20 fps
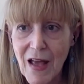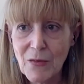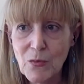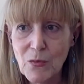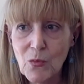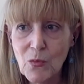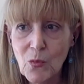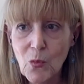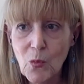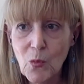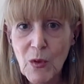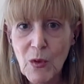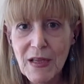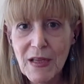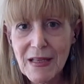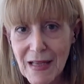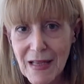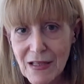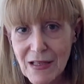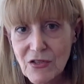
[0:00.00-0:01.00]
and
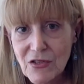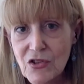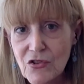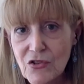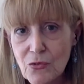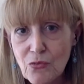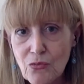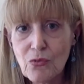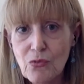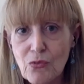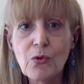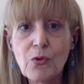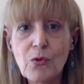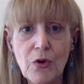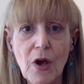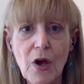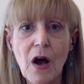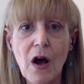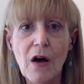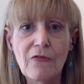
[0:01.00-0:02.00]
we get to the
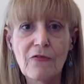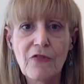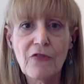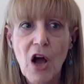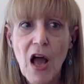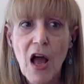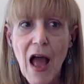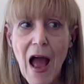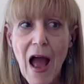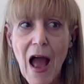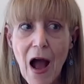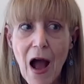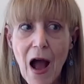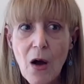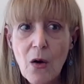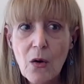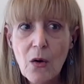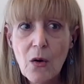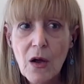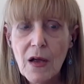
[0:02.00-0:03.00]
root of
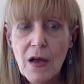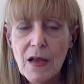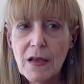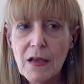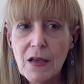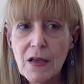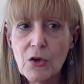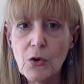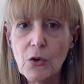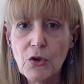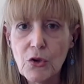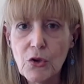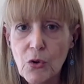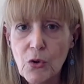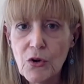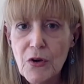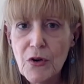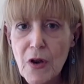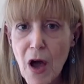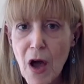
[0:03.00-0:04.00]
how,
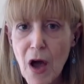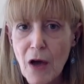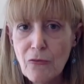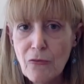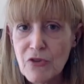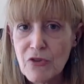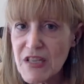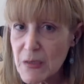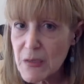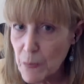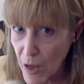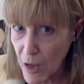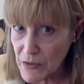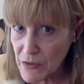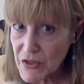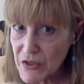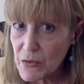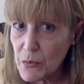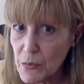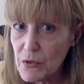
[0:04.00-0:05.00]
you're not
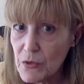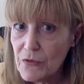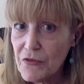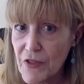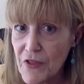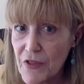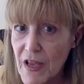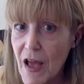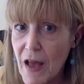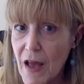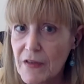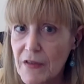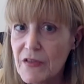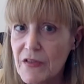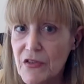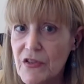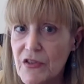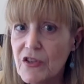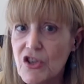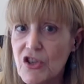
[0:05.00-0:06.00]
responsible for the
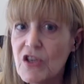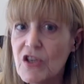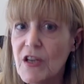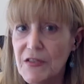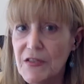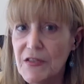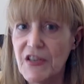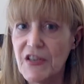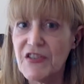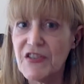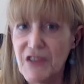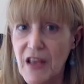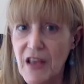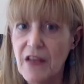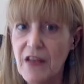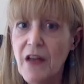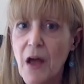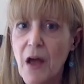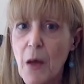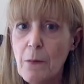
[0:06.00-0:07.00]
addict's addiction, as I
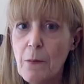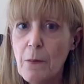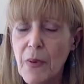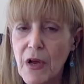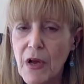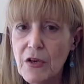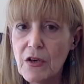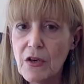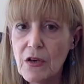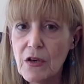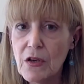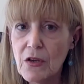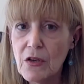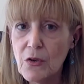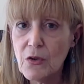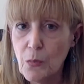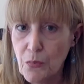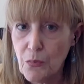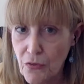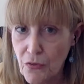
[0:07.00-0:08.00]
said, but
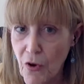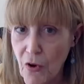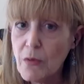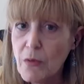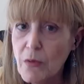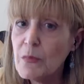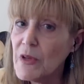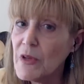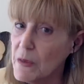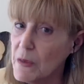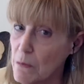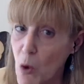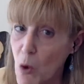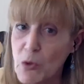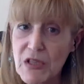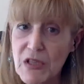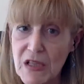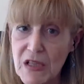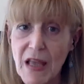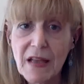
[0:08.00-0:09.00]
you probably
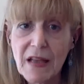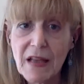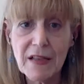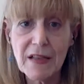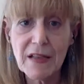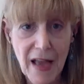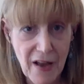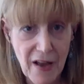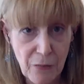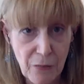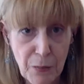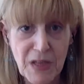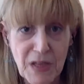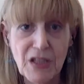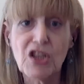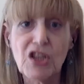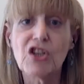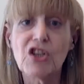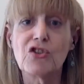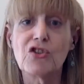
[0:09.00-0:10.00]
most likely have
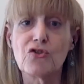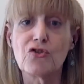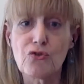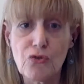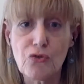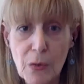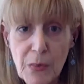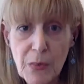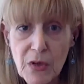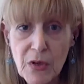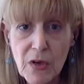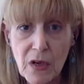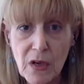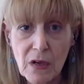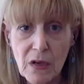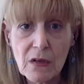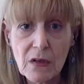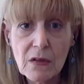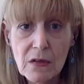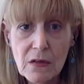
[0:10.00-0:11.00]
been
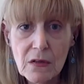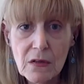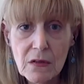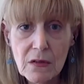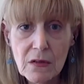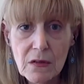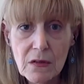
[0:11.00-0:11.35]
contributing